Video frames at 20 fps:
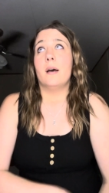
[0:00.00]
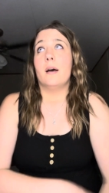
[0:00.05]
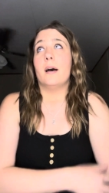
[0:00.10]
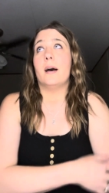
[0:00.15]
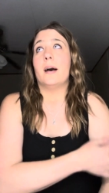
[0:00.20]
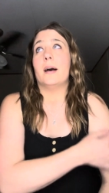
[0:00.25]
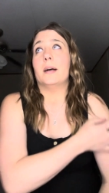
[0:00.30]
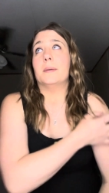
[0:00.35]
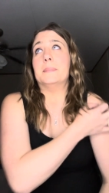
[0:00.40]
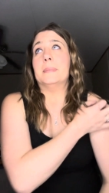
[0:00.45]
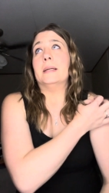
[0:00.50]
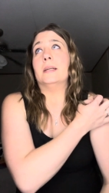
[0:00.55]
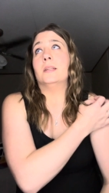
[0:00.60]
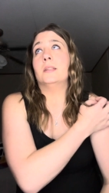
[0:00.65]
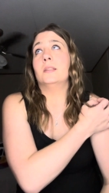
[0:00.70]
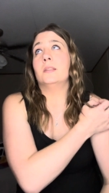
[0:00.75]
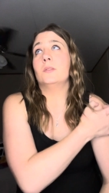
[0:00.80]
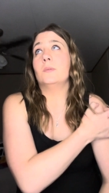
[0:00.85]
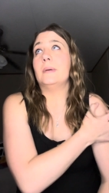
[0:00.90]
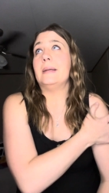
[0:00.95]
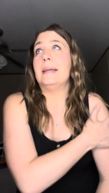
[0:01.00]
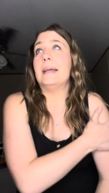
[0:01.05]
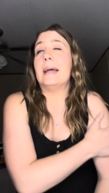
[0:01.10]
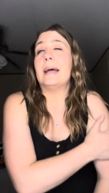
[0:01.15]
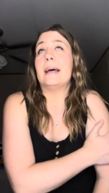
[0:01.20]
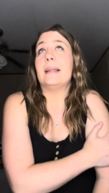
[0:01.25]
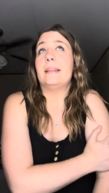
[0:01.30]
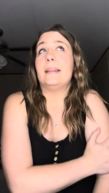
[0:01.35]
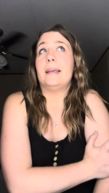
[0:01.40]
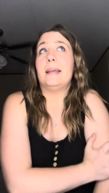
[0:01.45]
Um, we
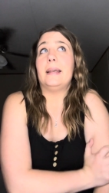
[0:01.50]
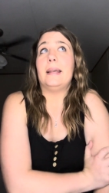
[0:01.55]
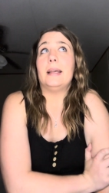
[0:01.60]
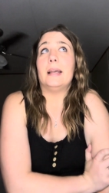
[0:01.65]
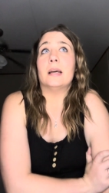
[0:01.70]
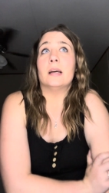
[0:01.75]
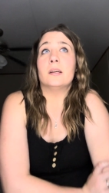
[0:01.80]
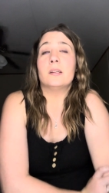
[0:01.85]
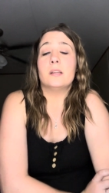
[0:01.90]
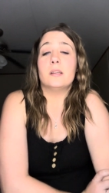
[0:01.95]
had the